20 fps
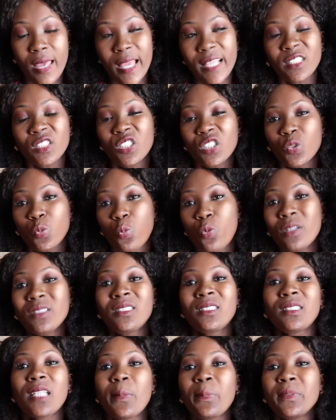It's just one
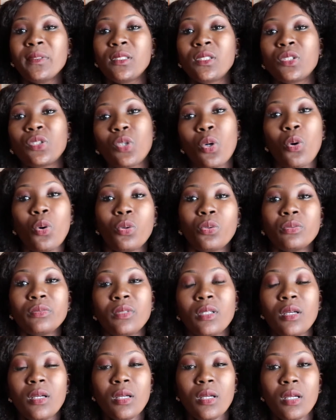stepping
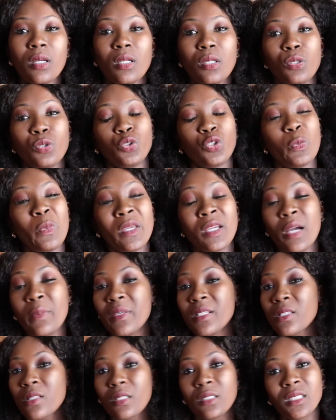stone to
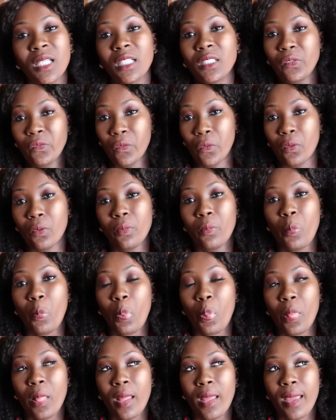becoming successful.
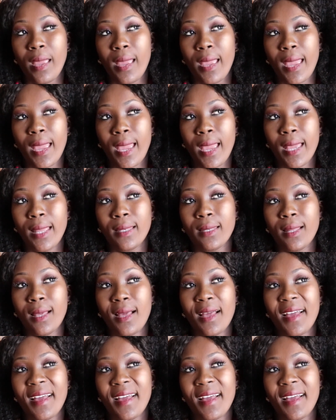And